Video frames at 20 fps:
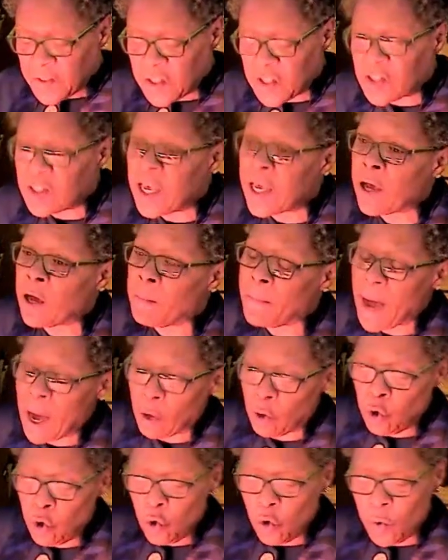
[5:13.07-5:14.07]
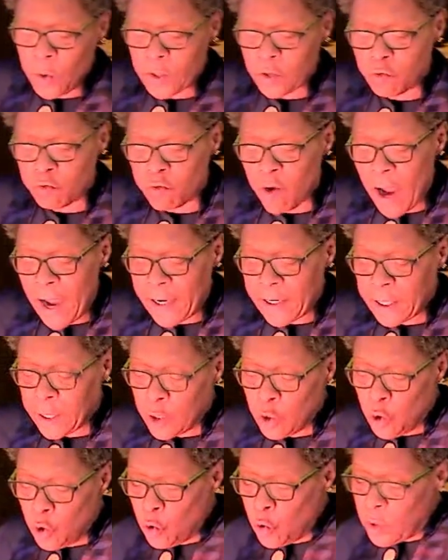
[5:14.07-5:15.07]
thing about who is right
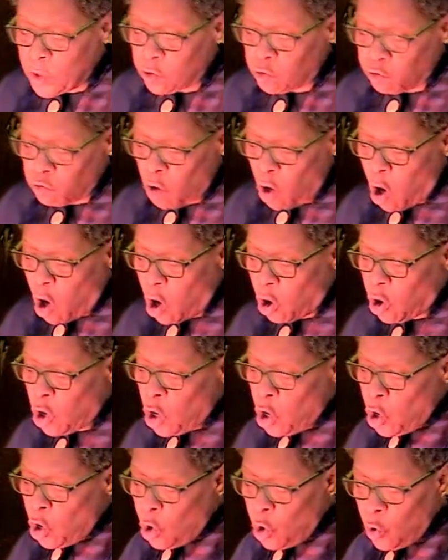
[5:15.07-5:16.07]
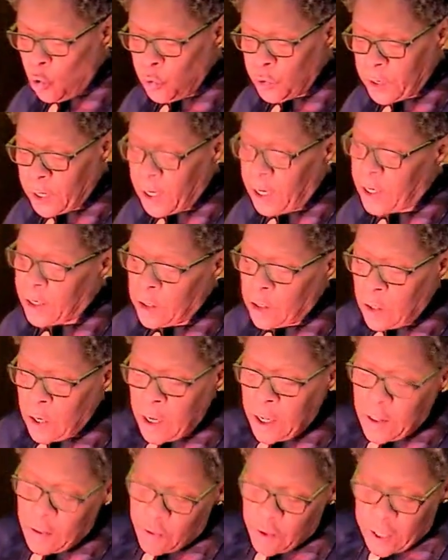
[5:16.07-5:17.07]
and who is wrong, who's in
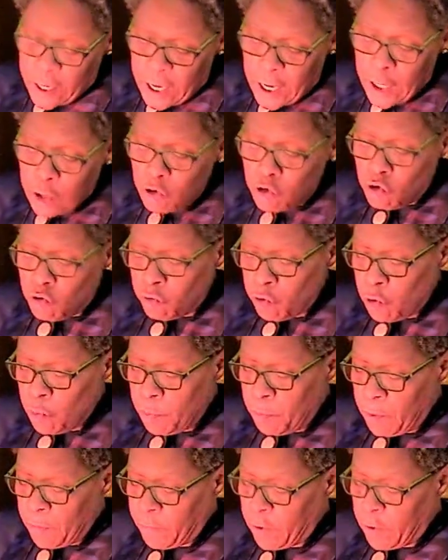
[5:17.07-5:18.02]
the in group with